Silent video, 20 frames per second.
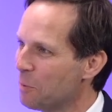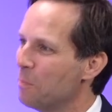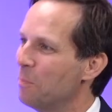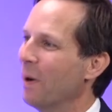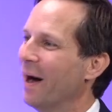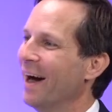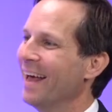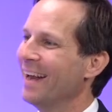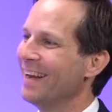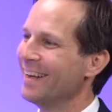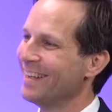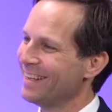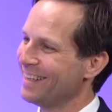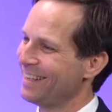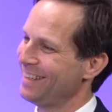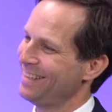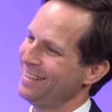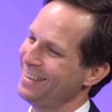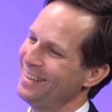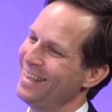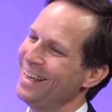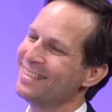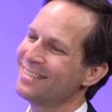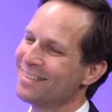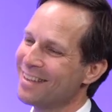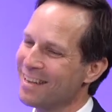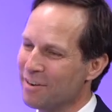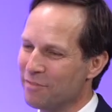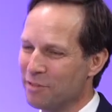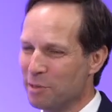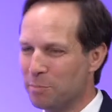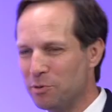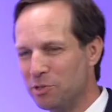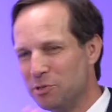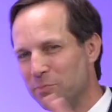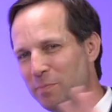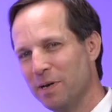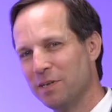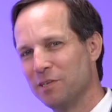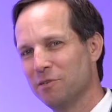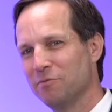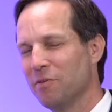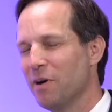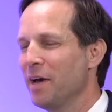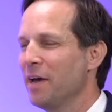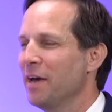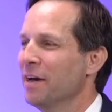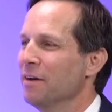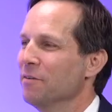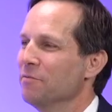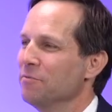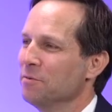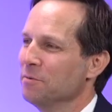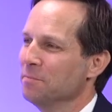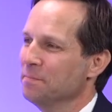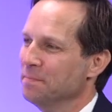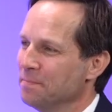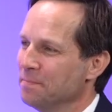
but that's kind of the perspective i have yeah